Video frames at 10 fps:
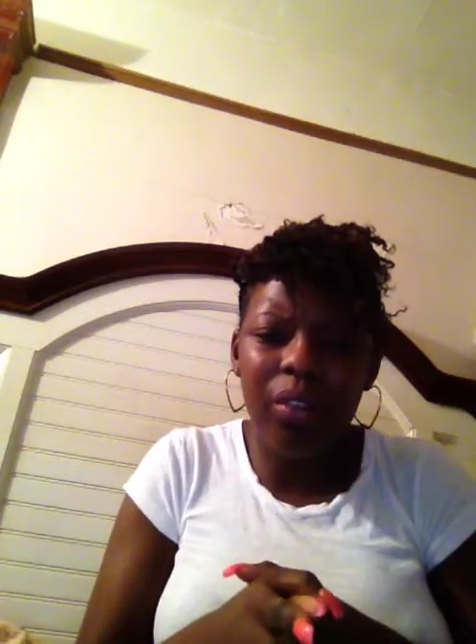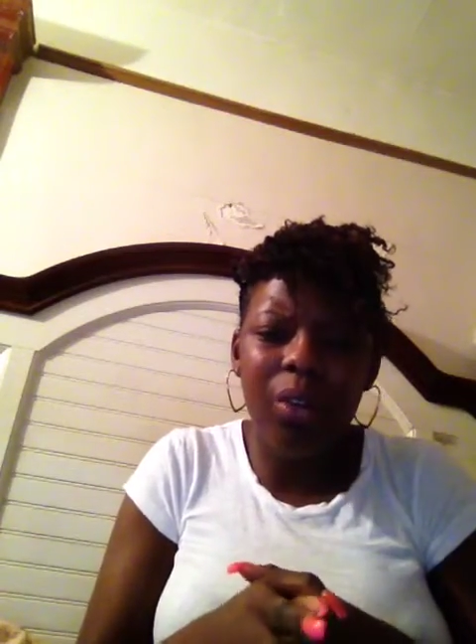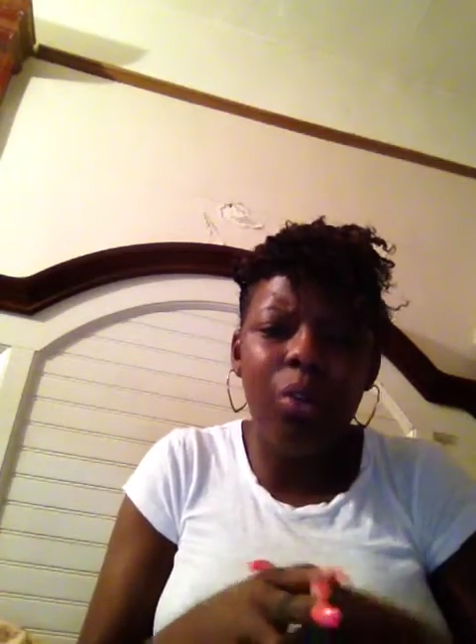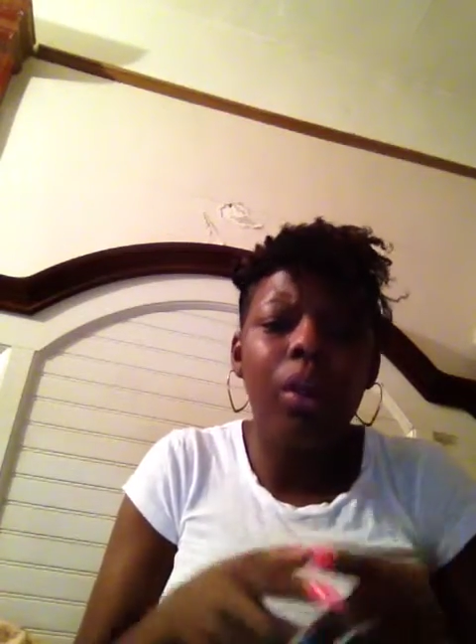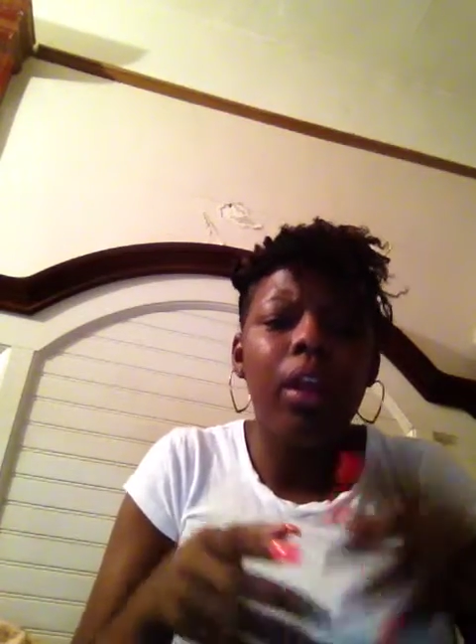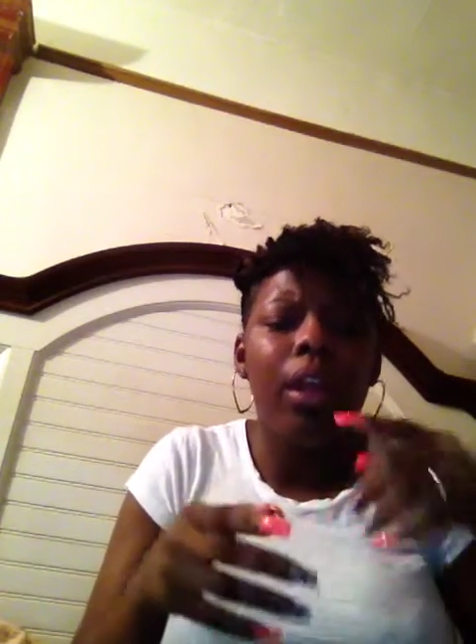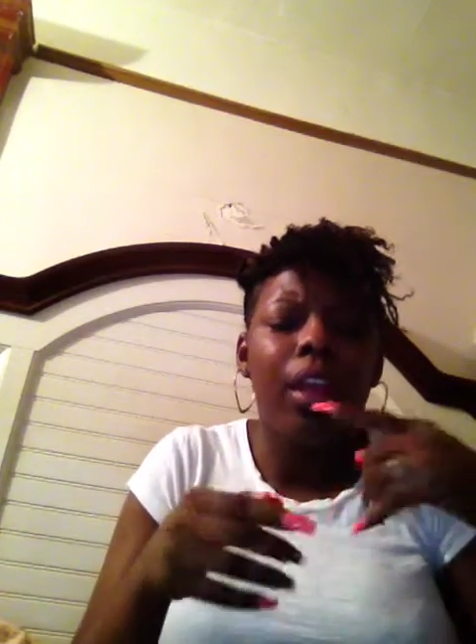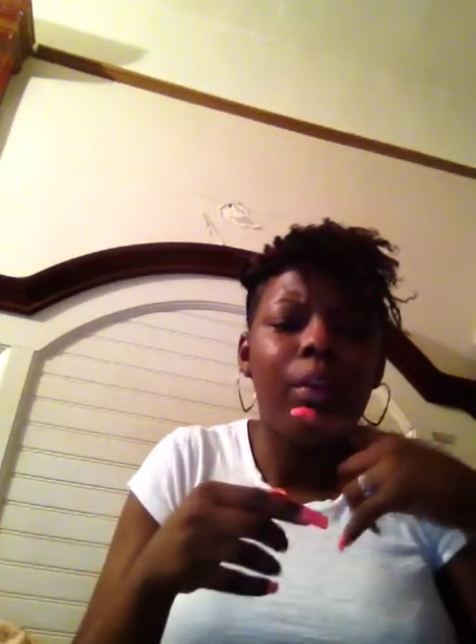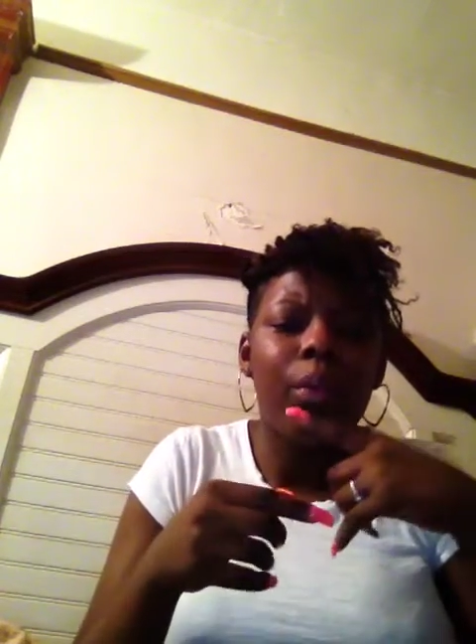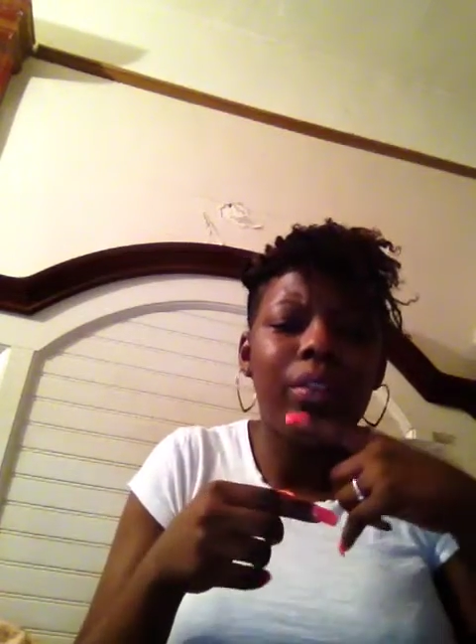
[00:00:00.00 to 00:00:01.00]
ago,
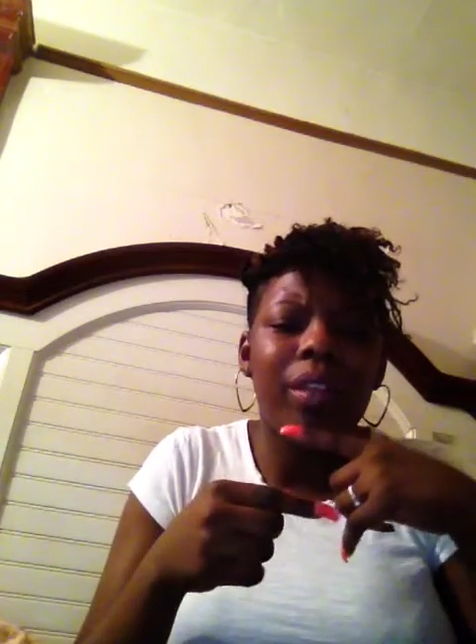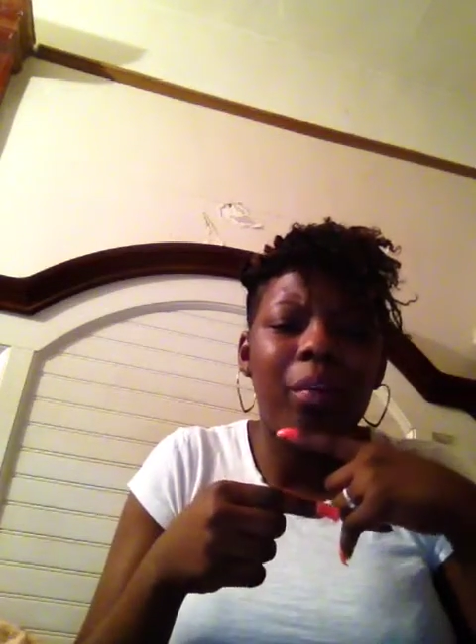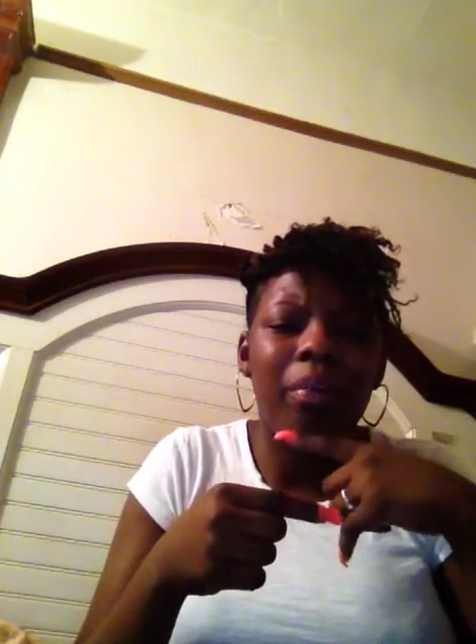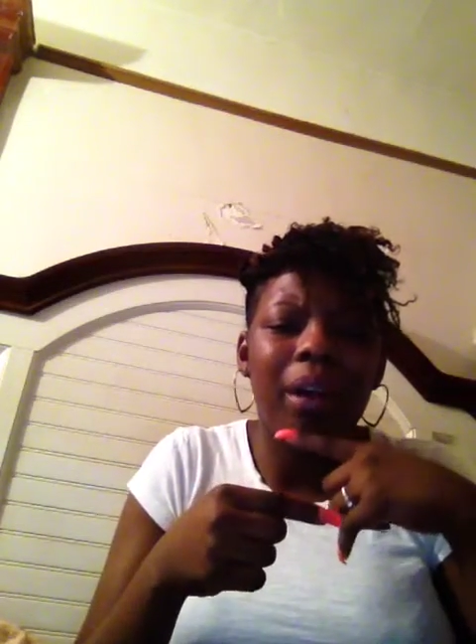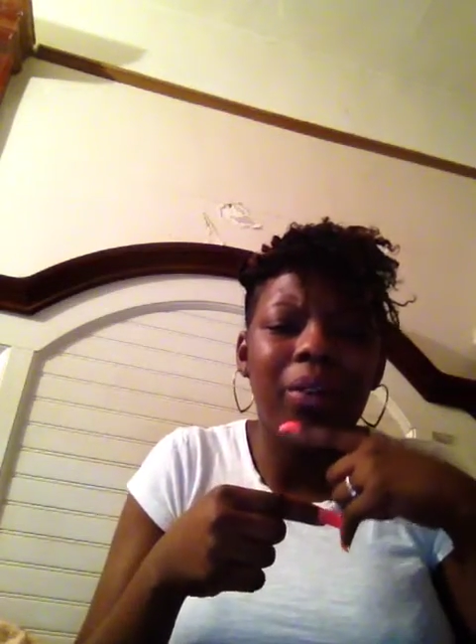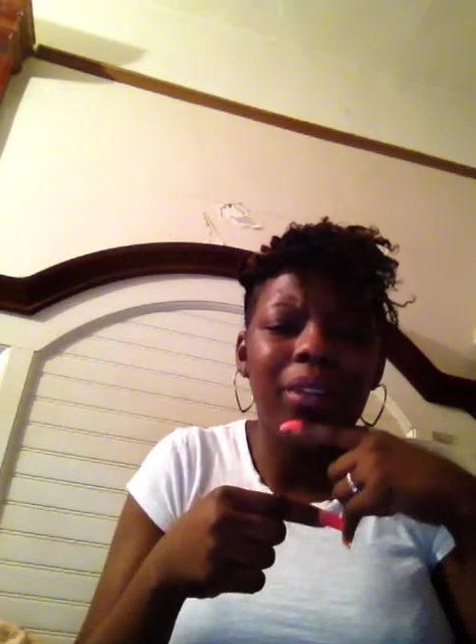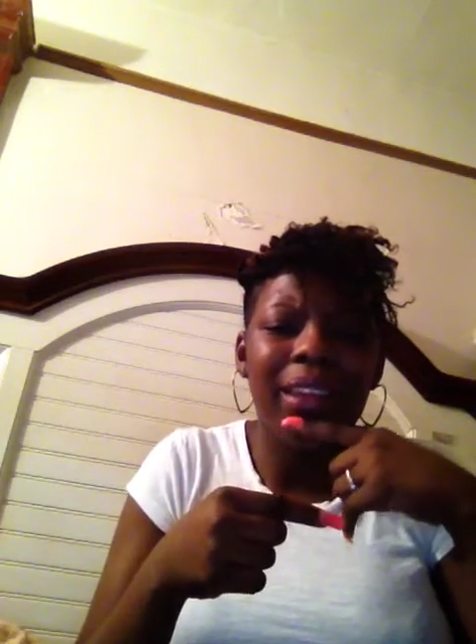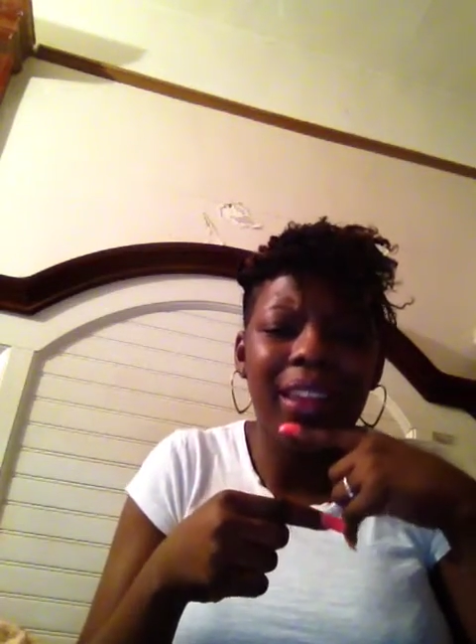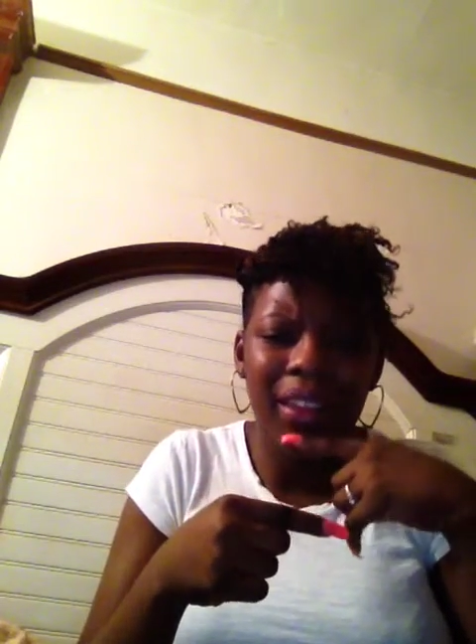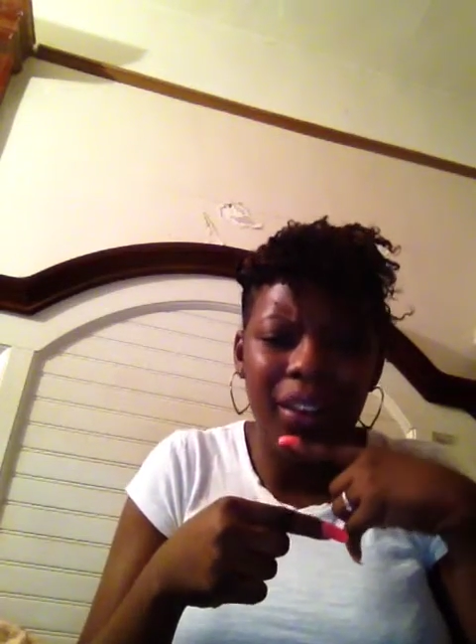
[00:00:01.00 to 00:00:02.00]
it was about
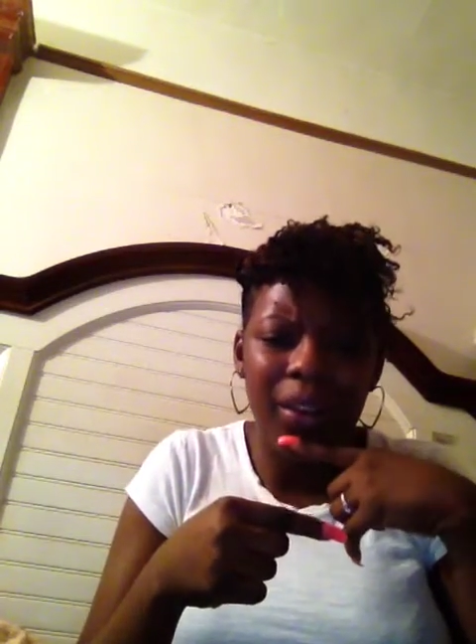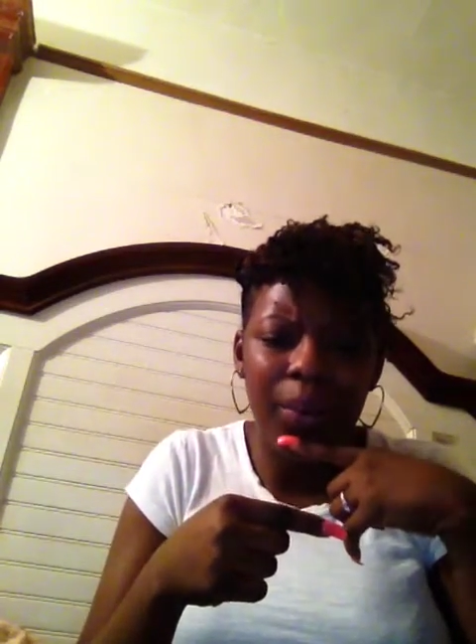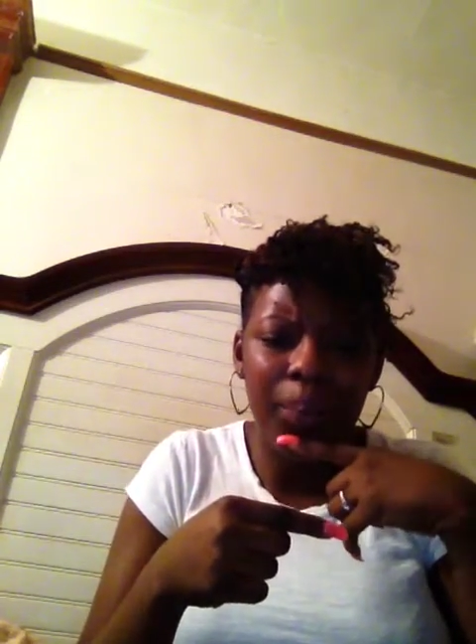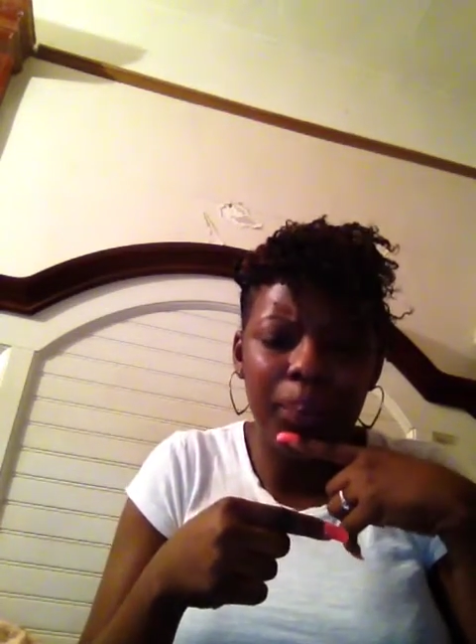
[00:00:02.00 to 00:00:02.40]
here.